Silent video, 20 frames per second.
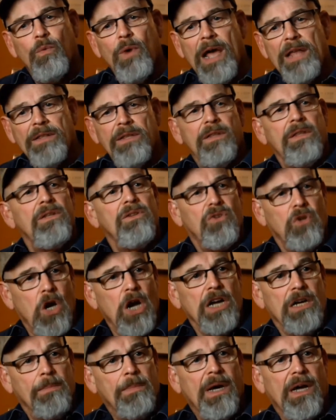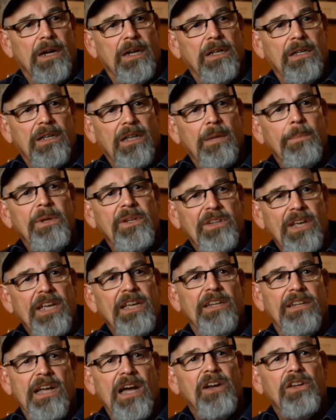Rather than talk about it, let me
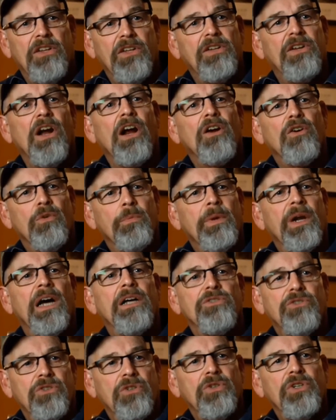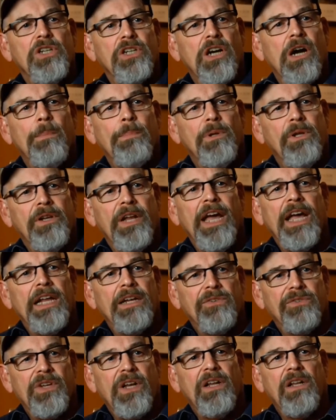take you down to the darkroom and I'll show you a couple of
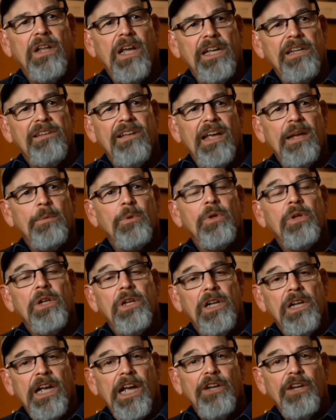negatives on a light table,